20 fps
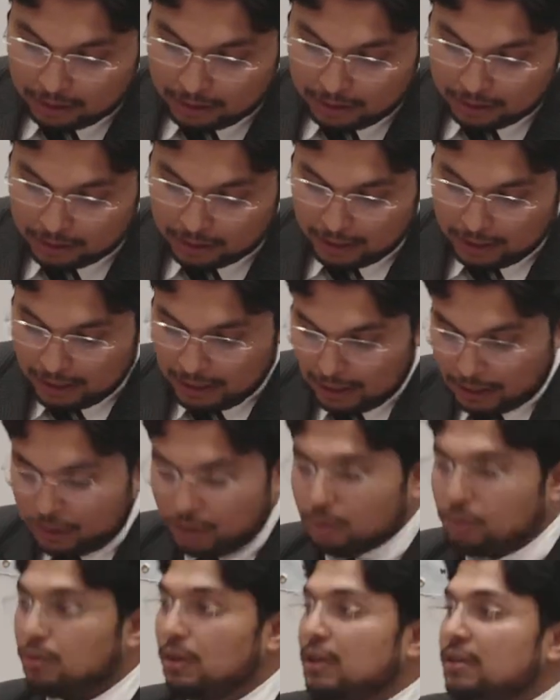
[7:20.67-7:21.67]

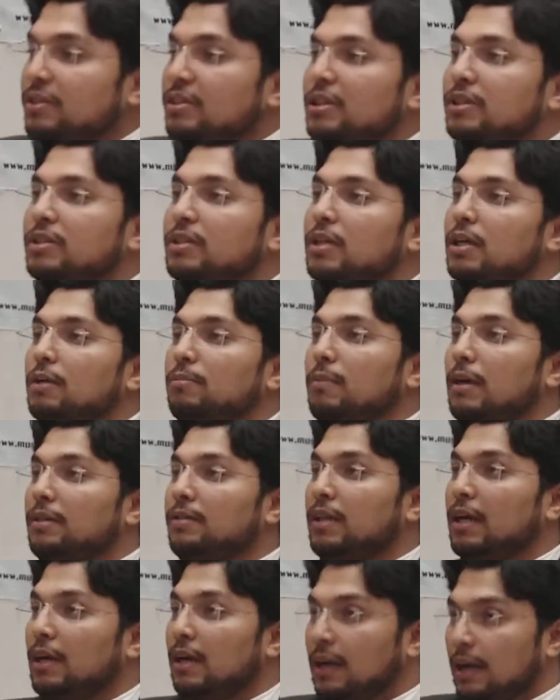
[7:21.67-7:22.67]
electoral system,
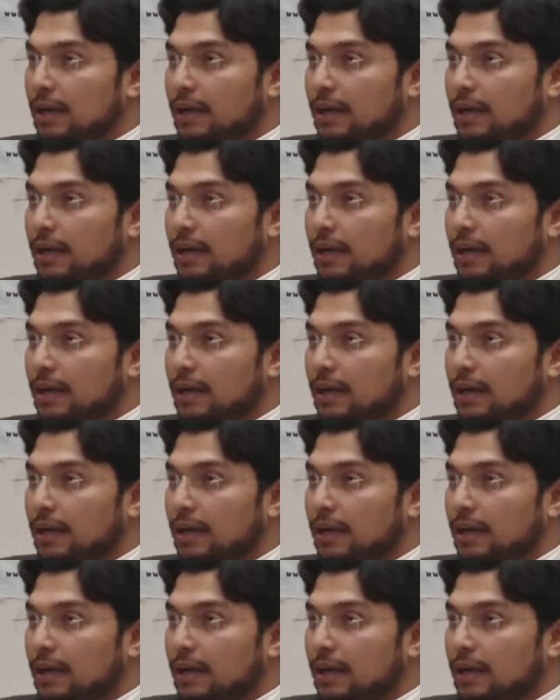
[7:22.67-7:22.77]
and then